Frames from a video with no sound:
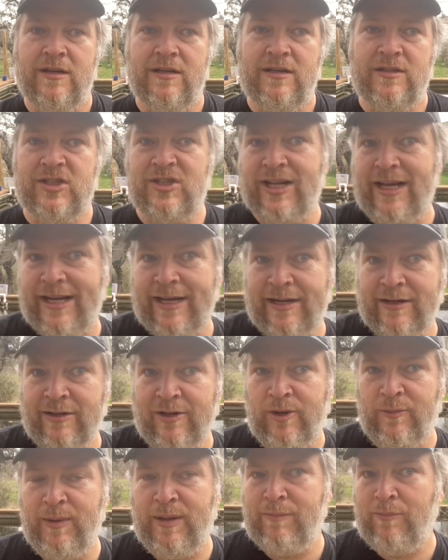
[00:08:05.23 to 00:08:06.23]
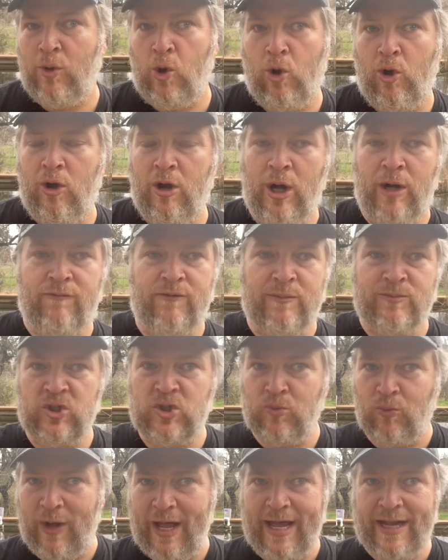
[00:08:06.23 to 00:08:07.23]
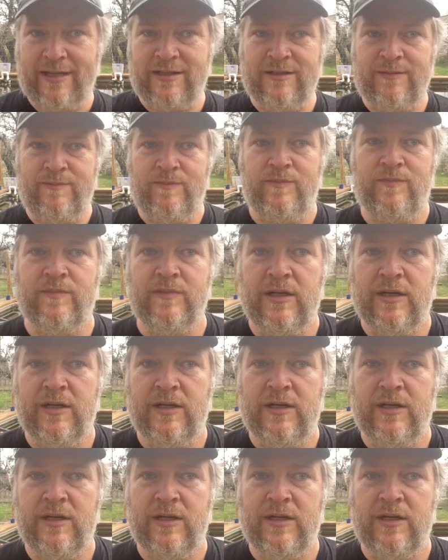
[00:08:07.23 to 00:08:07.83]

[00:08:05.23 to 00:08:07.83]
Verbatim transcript: stinking a little bit more from sweating,